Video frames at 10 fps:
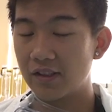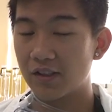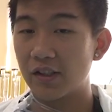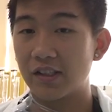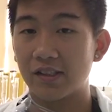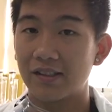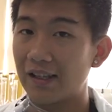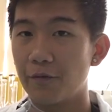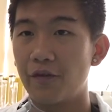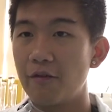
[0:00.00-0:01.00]
so it's
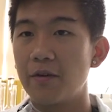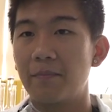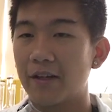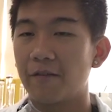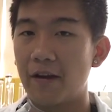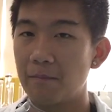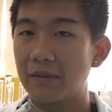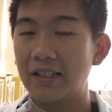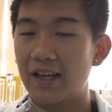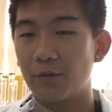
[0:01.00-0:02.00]
like a very big
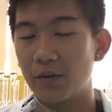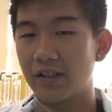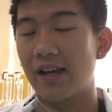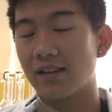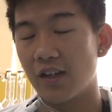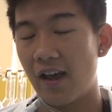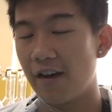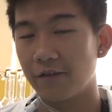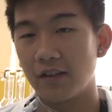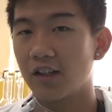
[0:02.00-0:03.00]
family, and we get to
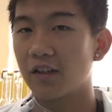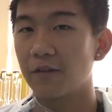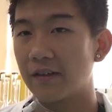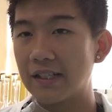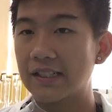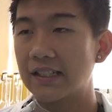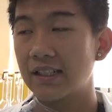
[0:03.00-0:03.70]
have a lot of fun